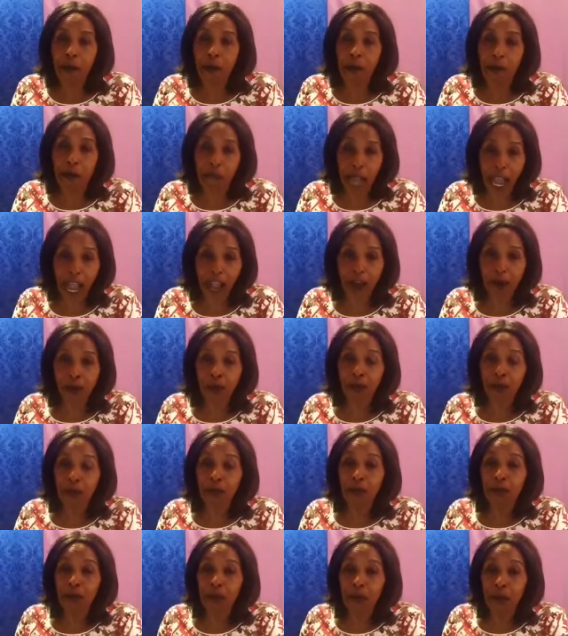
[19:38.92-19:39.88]
Now,
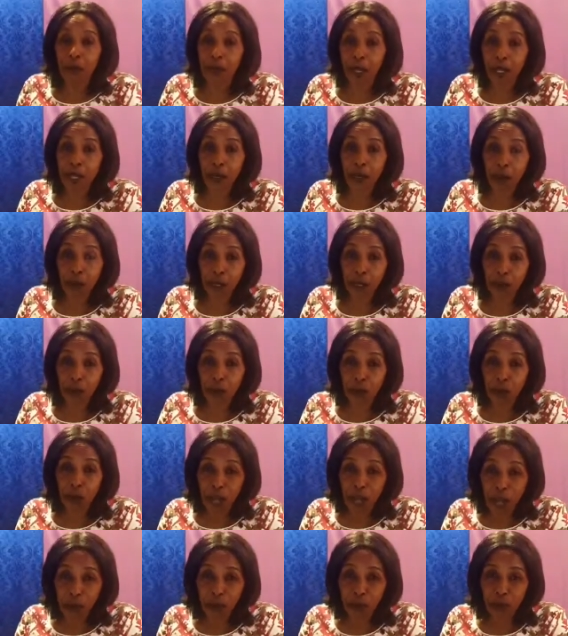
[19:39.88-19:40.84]
when when you
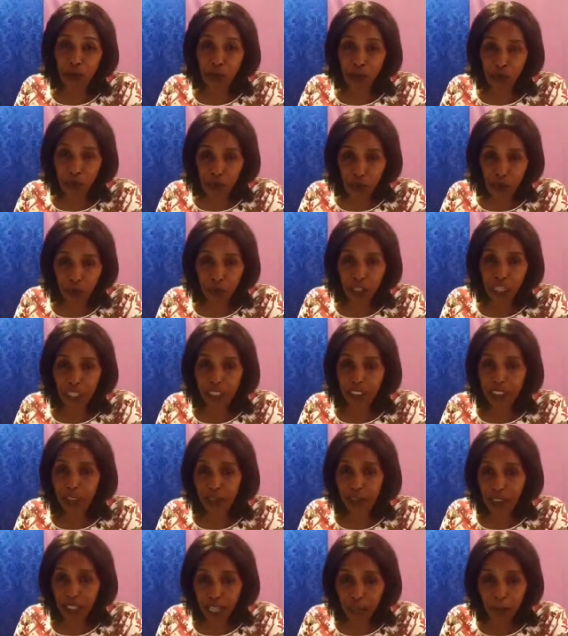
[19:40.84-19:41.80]
come to know
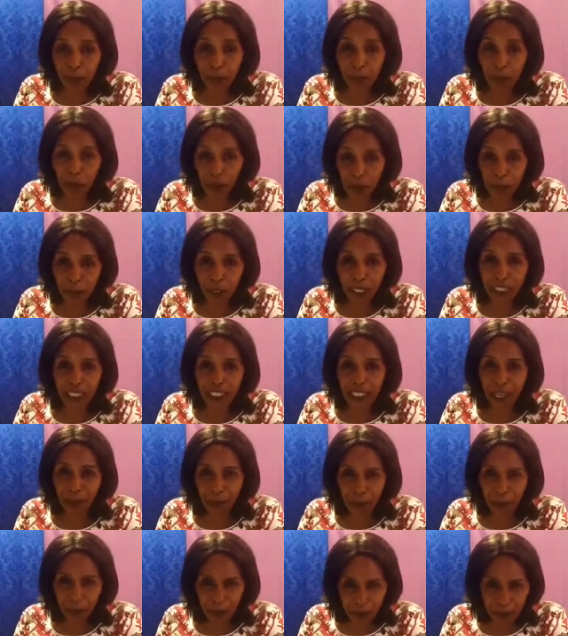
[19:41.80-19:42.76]
that some women,
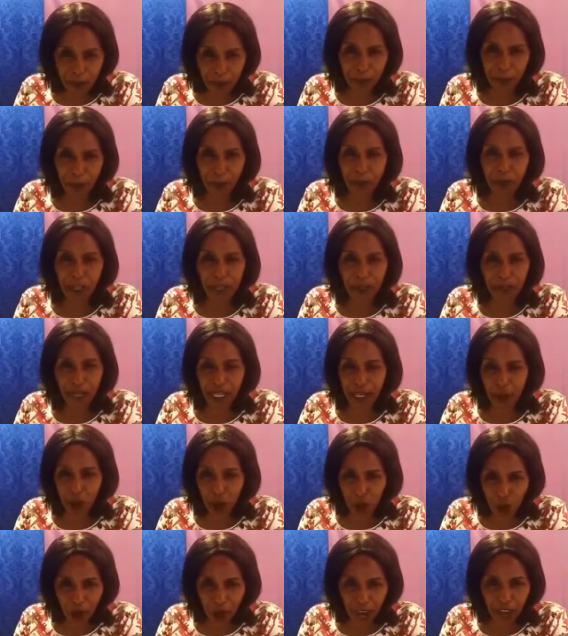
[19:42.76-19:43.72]
some people,
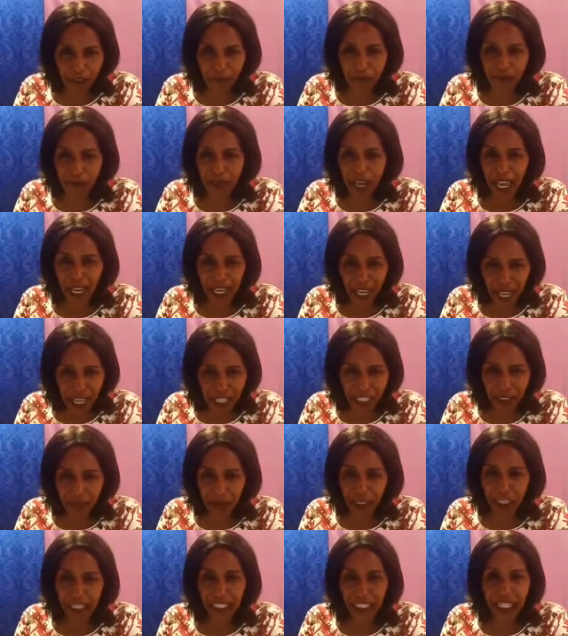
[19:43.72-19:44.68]
even wives, a
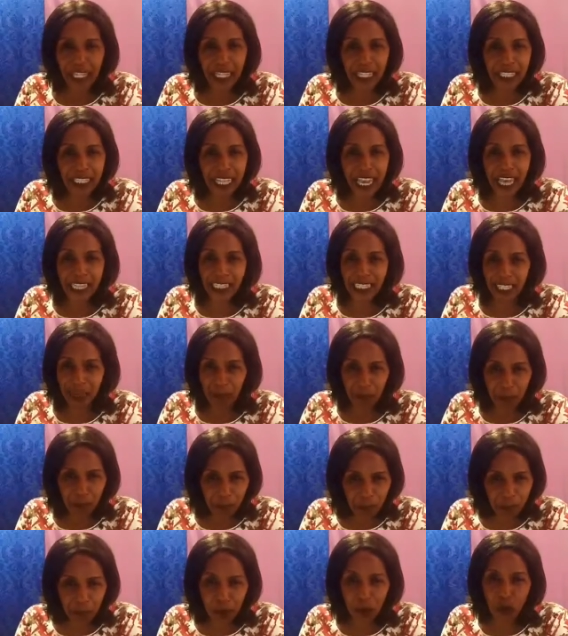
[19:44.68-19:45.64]
husband, there are some
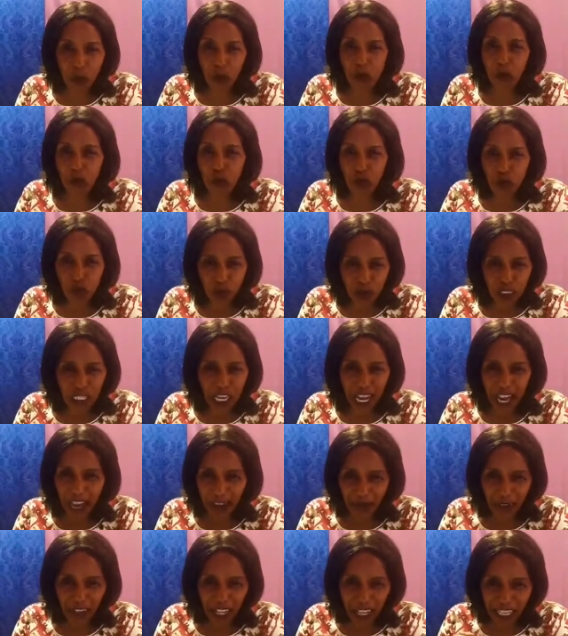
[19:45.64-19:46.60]
people who do not
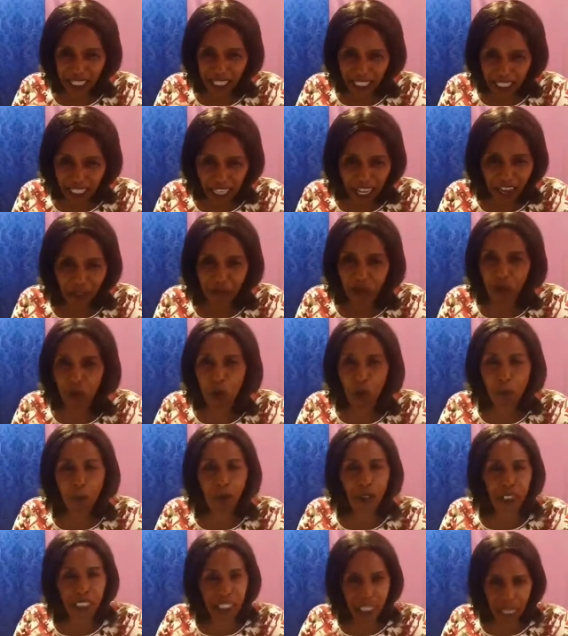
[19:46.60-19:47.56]
have any love.
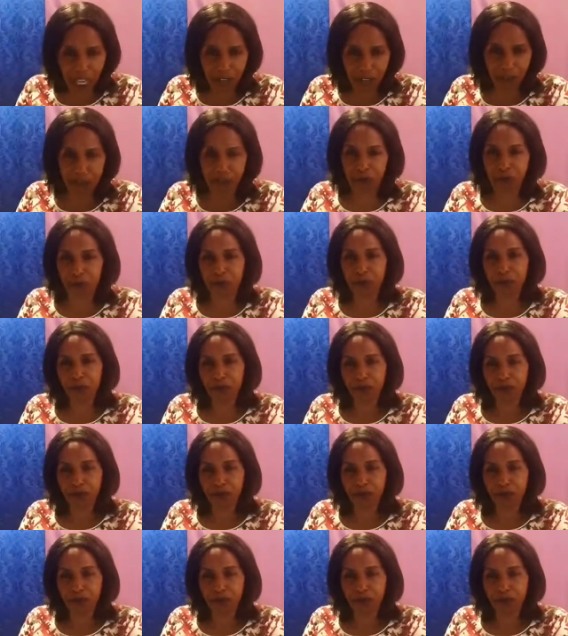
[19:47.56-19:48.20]
Nobody loves you.